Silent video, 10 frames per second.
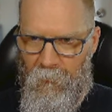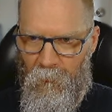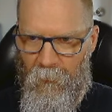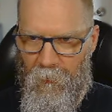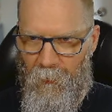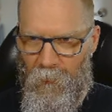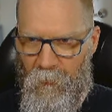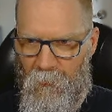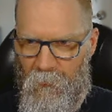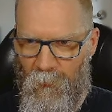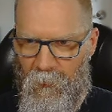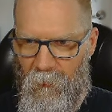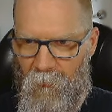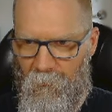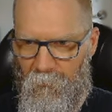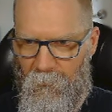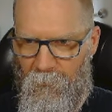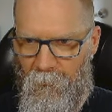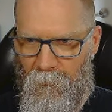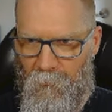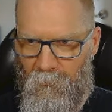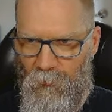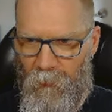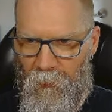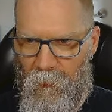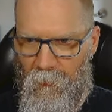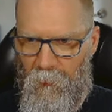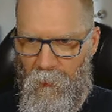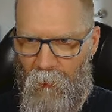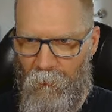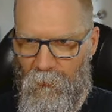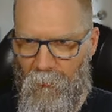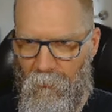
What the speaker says: We're going to go here and we're going to put in another